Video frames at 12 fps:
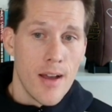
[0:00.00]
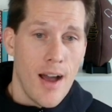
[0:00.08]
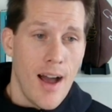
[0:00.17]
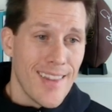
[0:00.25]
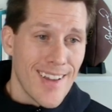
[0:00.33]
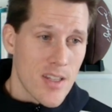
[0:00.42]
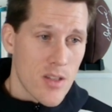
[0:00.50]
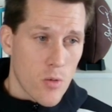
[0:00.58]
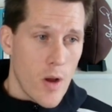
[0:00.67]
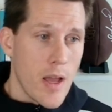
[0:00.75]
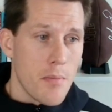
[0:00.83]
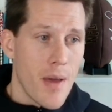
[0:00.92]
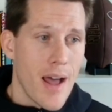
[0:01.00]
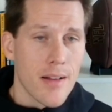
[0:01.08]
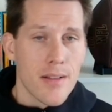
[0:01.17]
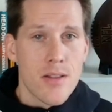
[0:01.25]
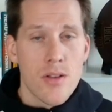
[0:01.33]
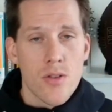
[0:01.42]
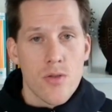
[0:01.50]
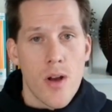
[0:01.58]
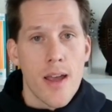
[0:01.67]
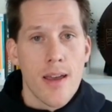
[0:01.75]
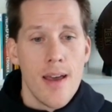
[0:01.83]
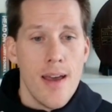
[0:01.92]
I think is the right balance to
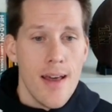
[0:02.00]
strike.